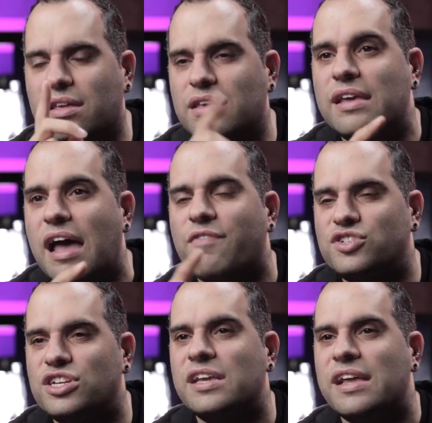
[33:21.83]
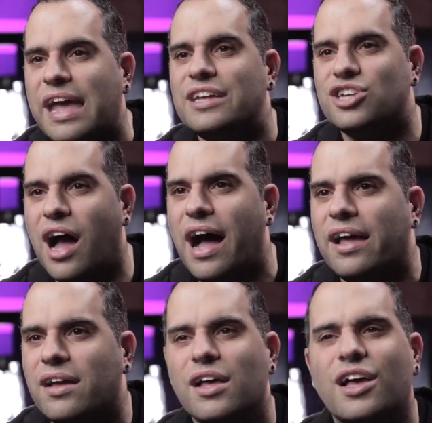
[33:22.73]
E, F, G, H,
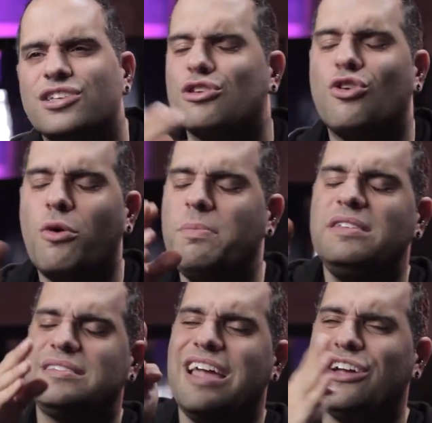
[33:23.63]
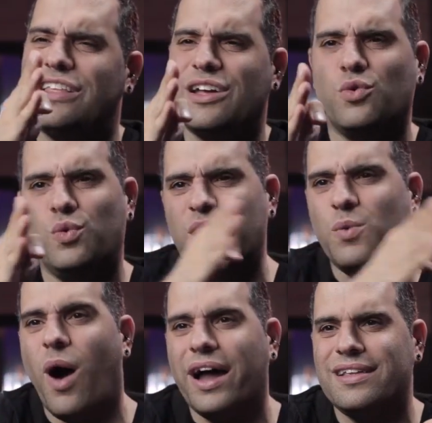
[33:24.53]
I. So don't be scared to like
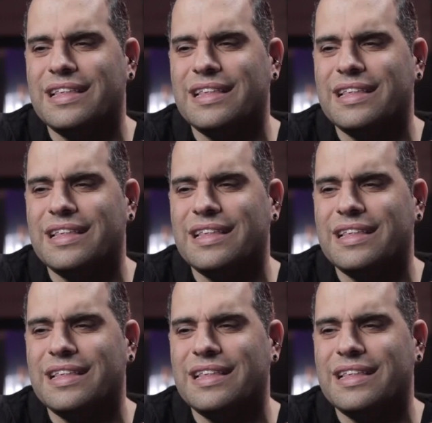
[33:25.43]
rewind a